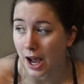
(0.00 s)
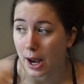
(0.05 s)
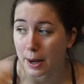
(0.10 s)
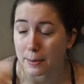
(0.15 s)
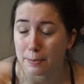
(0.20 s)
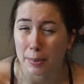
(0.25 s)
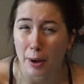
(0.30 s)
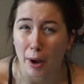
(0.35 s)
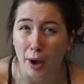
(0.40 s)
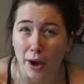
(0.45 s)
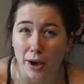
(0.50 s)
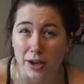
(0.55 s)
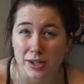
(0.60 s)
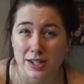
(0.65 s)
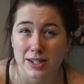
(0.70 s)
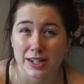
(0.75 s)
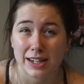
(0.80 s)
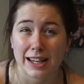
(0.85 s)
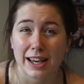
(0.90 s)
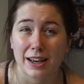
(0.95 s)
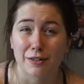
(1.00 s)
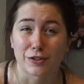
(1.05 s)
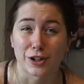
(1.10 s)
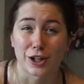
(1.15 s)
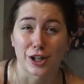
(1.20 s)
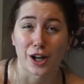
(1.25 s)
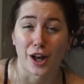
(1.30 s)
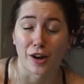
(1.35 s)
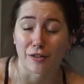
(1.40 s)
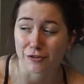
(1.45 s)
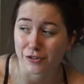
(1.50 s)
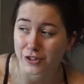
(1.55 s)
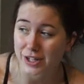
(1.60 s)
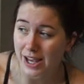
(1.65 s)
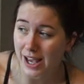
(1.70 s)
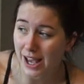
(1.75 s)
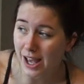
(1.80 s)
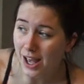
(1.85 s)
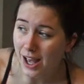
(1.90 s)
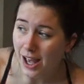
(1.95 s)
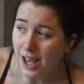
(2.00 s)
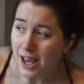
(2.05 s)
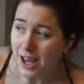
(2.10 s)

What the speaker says: I personally have loved it.